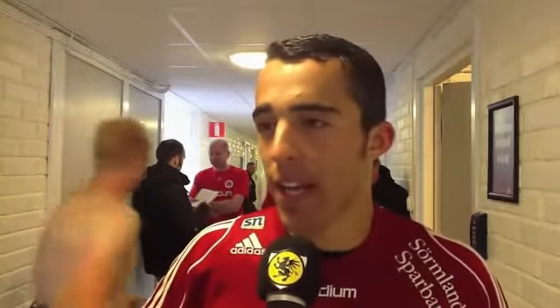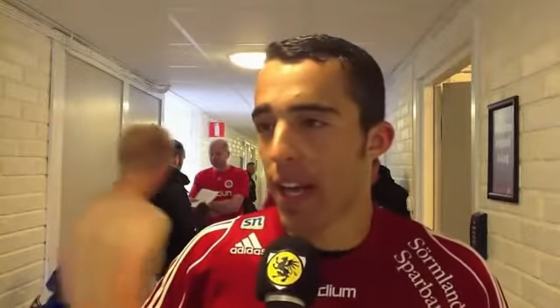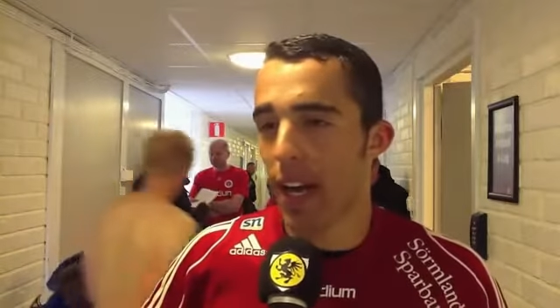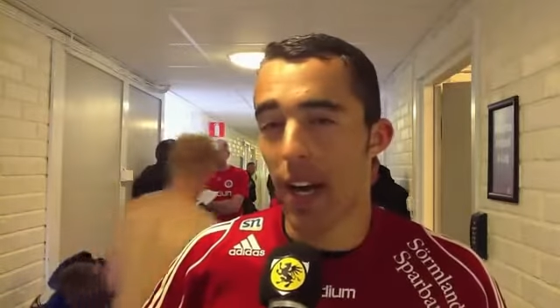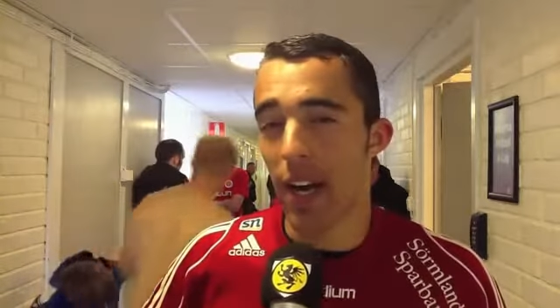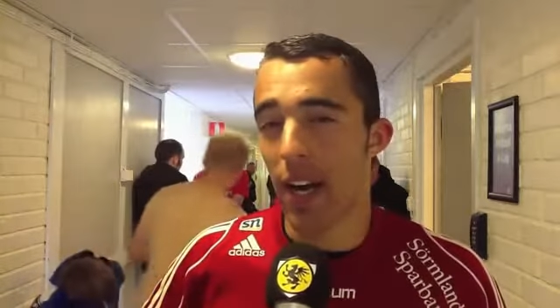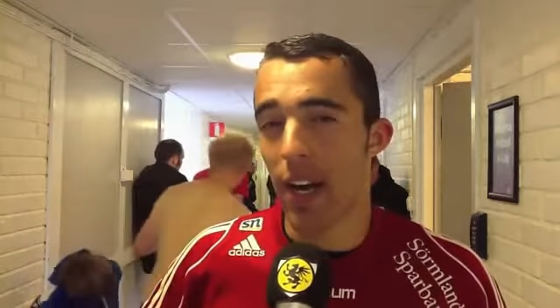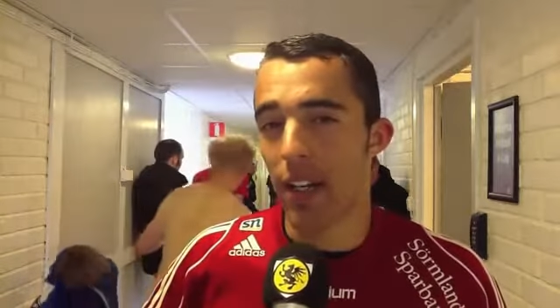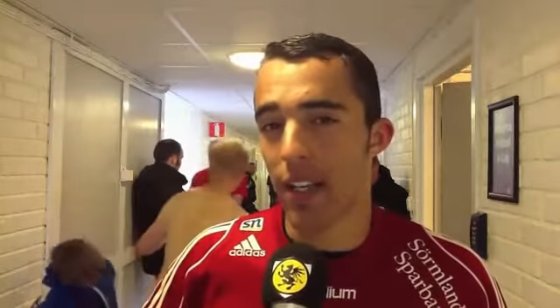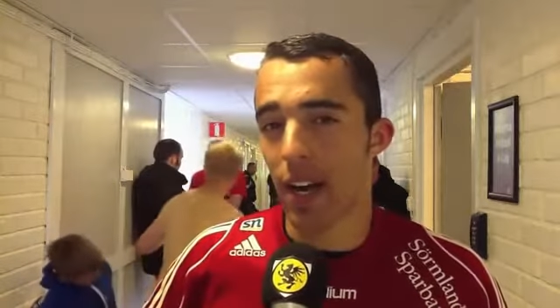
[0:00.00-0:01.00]

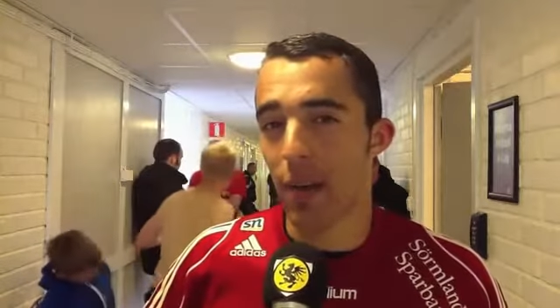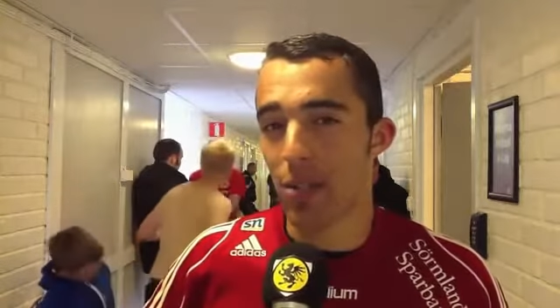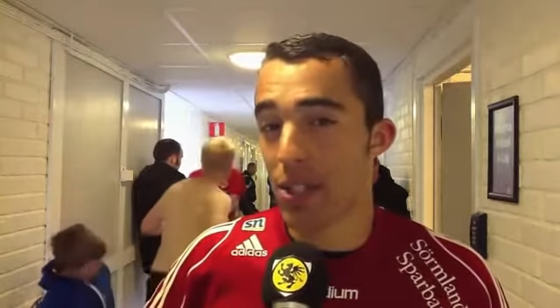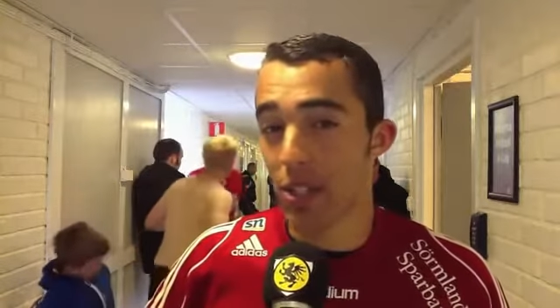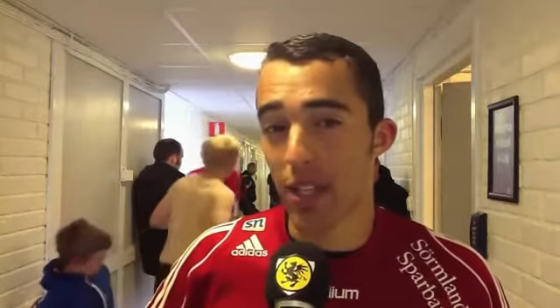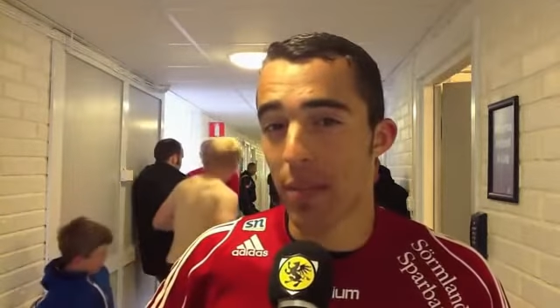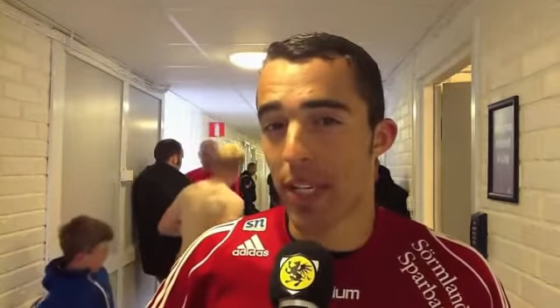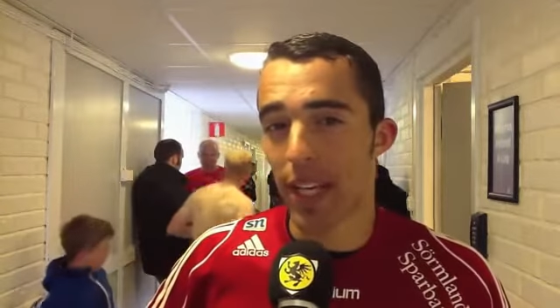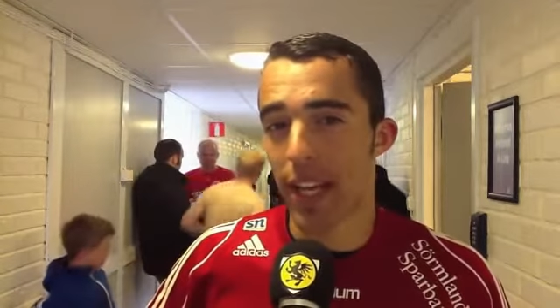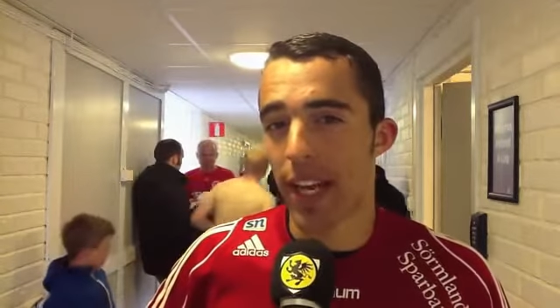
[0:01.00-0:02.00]
You know, I was injured at the
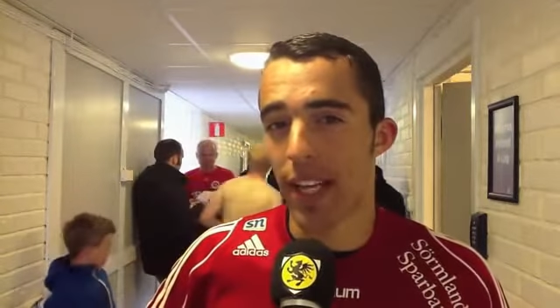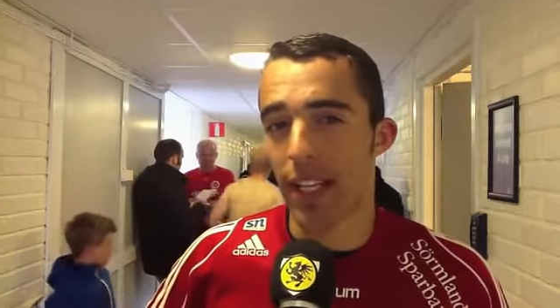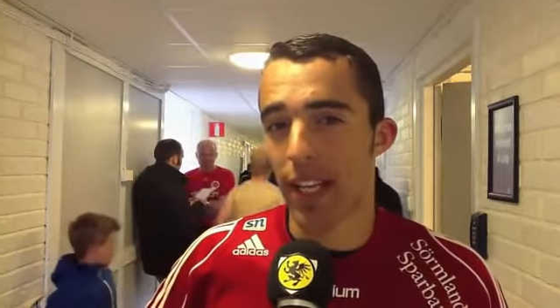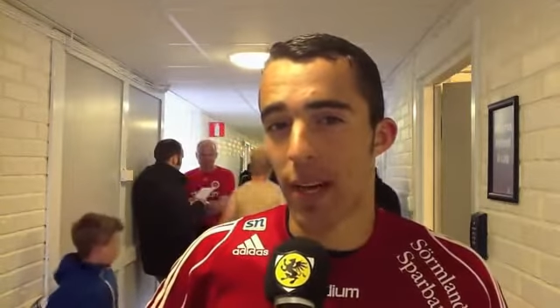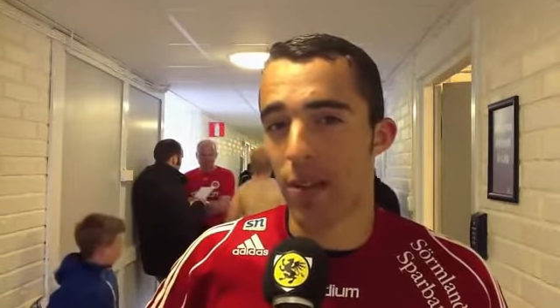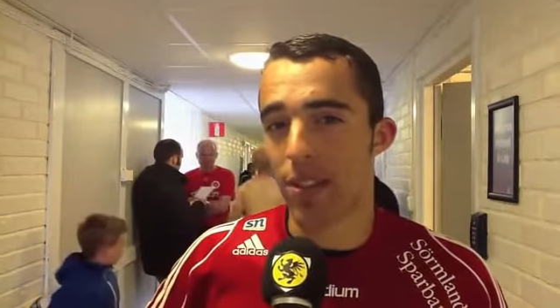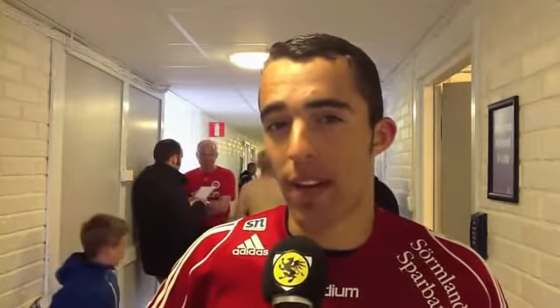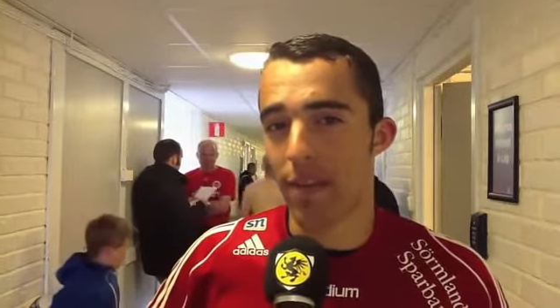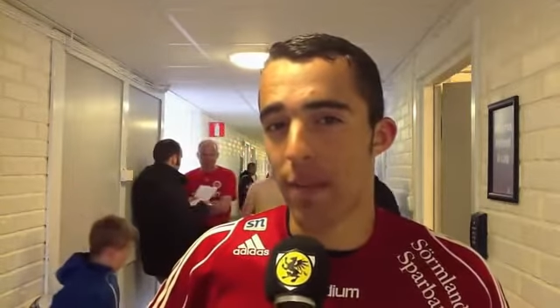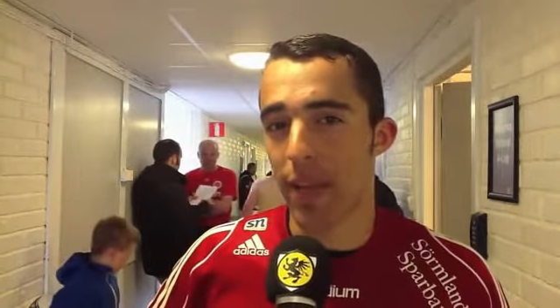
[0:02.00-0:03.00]
beginning, and that was
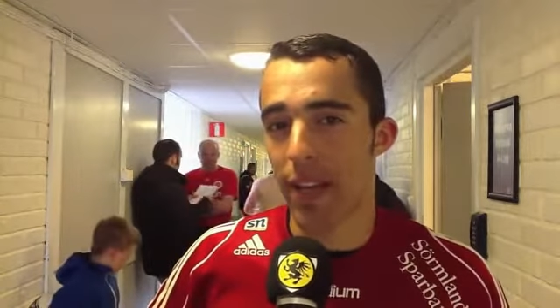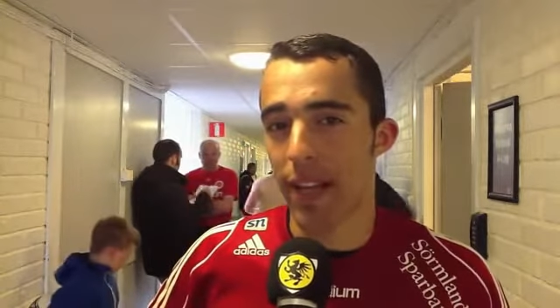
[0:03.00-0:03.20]
tough for me.